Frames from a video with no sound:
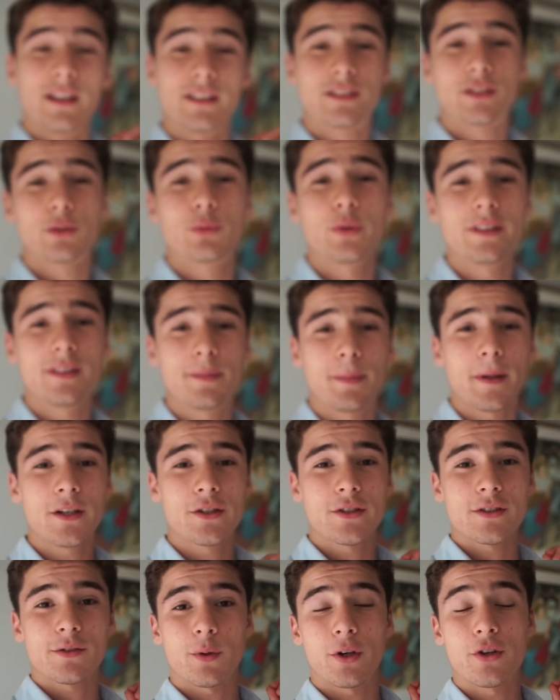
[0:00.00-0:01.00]
A squeeze
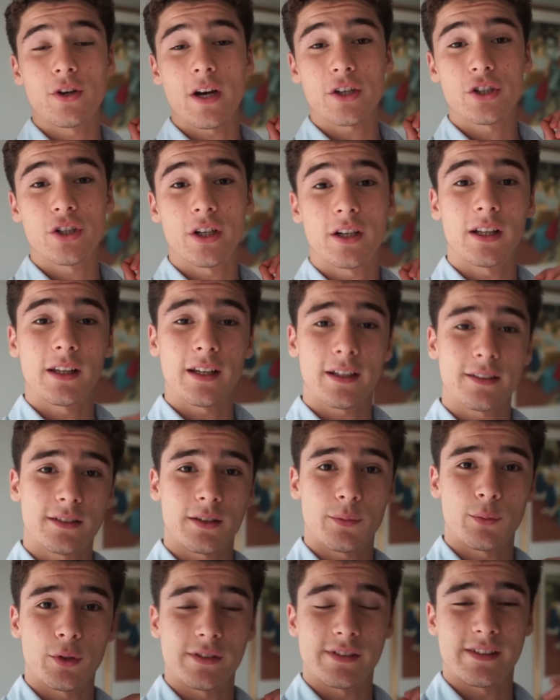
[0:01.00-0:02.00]
page is where you actually collect
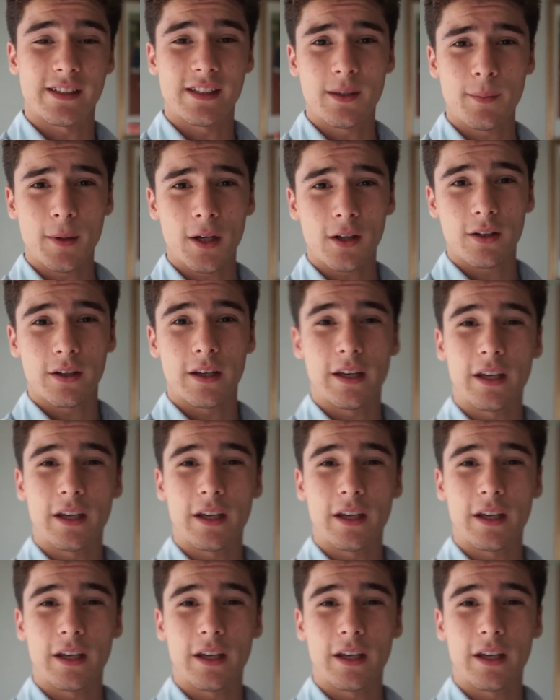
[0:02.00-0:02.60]
someone's email